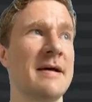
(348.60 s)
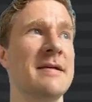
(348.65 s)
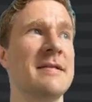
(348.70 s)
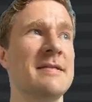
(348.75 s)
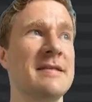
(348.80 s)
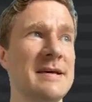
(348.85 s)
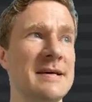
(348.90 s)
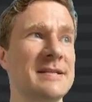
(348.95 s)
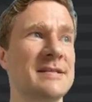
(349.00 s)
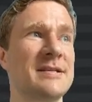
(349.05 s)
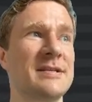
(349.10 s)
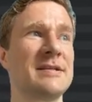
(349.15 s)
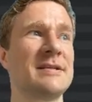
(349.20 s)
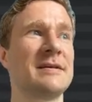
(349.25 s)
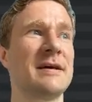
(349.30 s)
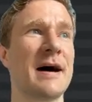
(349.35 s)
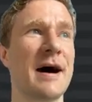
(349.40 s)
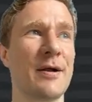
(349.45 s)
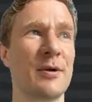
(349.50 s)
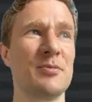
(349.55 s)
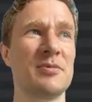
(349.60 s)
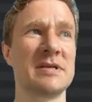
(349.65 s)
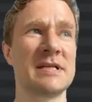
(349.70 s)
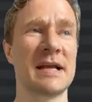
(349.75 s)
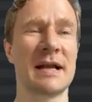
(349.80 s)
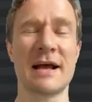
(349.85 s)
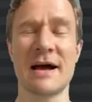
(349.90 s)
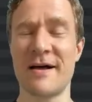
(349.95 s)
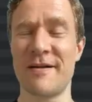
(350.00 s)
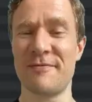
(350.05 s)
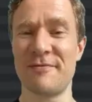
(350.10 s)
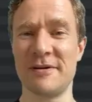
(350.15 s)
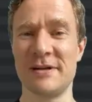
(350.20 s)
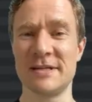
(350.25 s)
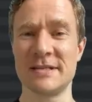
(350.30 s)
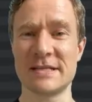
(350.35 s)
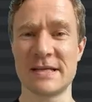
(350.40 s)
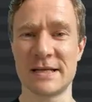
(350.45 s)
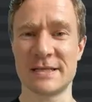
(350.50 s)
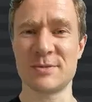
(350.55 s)
This, 100%
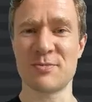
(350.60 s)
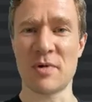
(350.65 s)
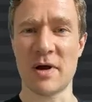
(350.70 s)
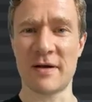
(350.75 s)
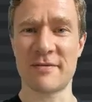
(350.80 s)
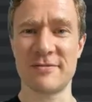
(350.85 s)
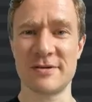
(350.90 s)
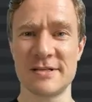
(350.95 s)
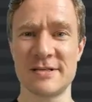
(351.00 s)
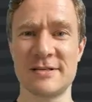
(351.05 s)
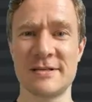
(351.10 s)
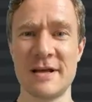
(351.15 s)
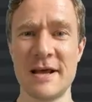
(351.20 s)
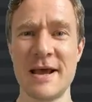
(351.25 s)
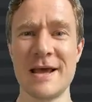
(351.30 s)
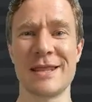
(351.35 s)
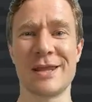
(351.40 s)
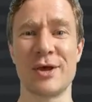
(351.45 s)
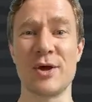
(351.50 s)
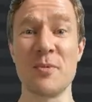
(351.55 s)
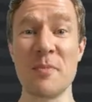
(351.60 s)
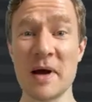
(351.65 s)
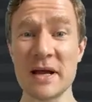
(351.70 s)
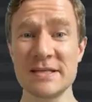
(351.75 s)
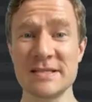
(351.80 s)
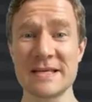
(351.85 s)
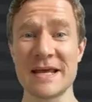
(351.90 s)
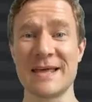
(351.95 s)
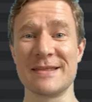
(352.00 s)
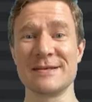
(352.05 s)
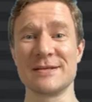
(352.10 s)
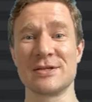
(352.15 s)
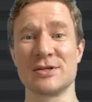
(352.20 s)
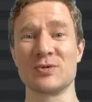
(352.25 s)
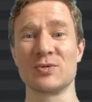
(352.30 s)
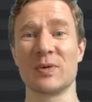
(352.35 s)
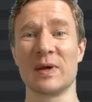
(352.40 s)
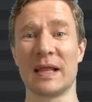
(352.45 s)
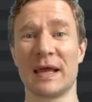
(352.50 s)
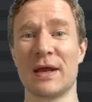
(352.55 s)
confidence, that's breakfast. Now you might say this is
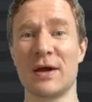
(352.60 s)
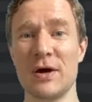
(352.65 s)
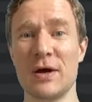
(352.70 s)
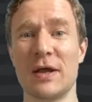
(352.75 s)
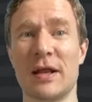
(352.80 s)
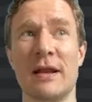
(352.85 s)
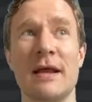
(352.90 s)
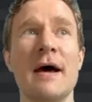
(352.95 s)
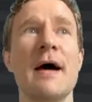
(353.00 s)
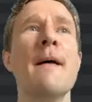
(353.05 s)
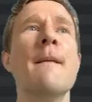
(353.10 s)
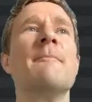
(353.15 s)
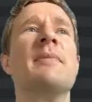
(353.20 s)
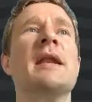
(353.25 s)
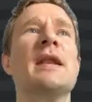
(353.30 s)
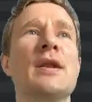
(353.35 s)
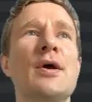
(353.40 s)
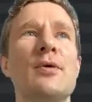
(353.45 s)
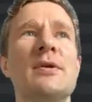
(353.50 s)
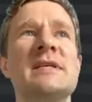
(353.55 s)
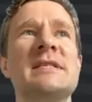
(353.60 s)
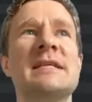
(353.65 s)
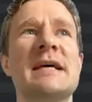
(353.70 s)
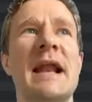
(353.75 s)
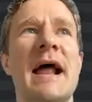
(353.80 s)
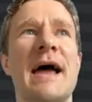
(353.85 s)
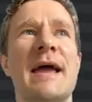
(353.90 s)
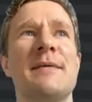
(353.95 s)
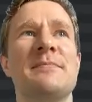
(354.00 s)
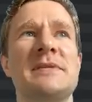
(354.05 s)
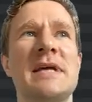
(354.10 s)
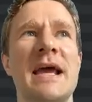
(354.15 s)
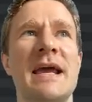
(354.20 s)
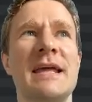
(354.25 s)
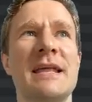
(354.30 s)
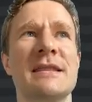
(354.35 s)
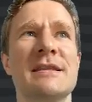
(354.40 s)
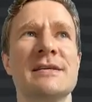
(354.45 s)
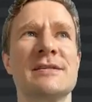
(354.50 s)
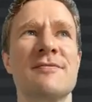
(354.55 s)
really good, but notice that I am
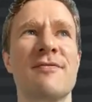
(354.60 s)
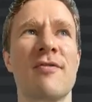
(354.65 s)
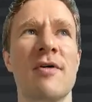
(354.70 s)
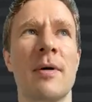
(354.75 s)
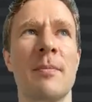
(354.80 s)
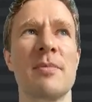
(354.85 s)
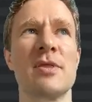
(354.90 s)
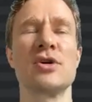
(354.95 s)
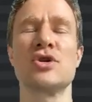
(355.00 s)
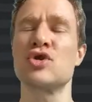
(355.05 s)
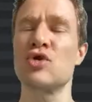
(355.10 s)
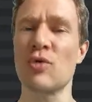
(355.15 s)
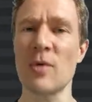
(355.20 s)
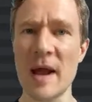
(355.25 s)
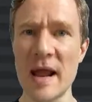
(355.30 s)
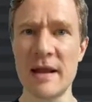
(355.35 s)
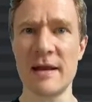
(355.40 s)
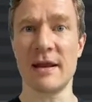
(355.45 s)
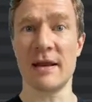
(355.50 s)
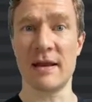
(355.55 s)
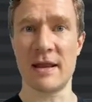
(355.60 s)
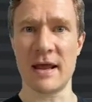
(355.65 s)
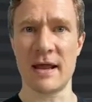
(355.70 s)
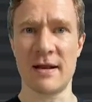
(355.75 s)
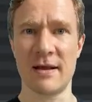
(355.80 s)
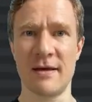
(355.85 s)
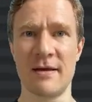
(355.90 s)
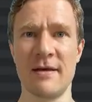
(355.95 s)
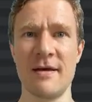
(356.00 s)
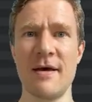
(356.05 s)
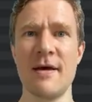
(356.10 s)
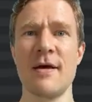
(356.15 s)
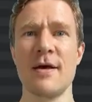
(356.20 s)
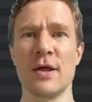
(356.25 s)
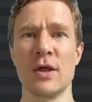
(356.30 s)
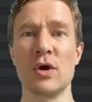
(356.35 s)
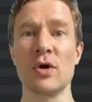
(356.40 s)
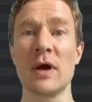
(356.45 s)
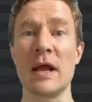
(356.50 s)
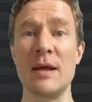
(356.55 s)
taking this from the training data.
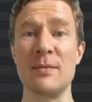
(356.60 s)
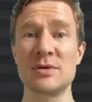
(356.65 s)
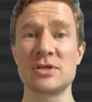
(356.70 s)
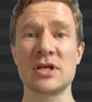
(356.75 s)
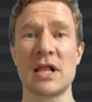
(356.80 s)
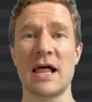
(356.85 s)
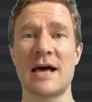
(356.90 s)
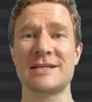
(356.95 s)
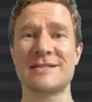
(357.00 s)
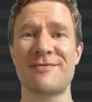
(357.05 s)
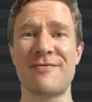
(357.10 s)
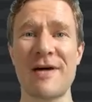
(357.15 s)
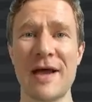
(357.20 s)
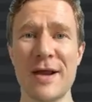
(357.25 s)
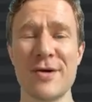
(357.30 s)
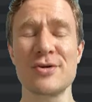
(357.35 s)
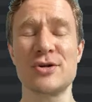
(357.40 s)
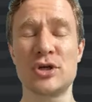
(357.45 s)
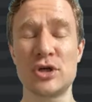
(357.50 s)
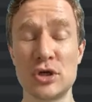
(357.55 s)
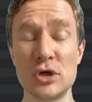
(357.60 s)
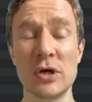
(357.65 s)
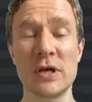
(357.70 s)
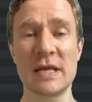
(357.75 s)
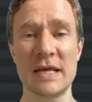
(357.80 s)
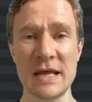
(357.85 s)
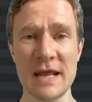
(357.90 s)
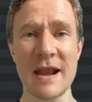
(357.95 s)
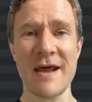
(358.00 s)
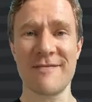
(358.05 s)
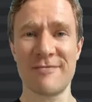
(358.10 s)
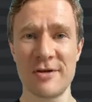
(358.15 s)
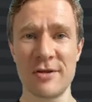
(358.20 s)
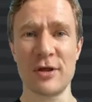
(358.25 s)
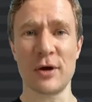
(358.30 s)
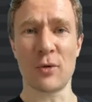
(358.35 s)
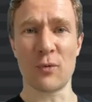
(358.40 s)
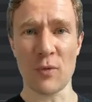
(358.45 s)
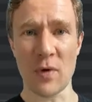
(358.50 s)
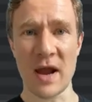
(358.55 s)
Your image classifier should get
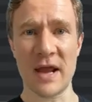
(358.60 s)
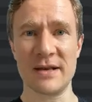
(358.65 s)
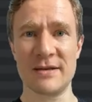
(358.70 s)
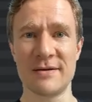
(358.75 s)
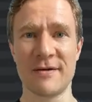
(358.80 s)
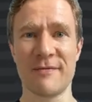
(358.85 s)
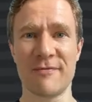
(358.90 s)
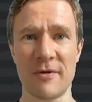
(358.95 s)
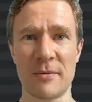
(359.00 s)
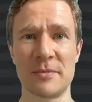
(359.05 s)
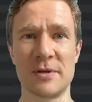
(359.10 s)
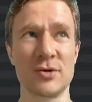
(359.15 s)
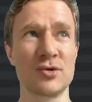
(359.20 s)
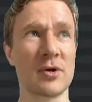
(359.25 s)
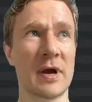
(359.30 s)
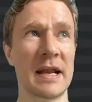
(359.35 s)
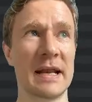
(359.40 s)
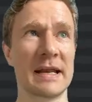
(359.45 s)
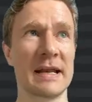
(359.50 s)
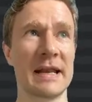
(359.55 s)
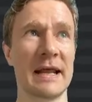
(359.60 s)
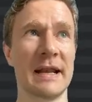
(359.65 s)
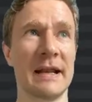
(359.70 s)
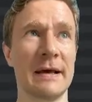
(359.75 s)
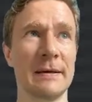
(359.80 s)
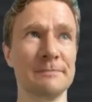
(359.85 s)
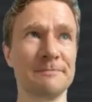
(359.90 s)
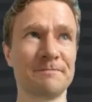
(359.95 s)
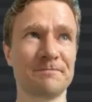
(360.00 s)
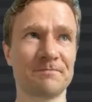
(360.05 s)
everything right from the training data.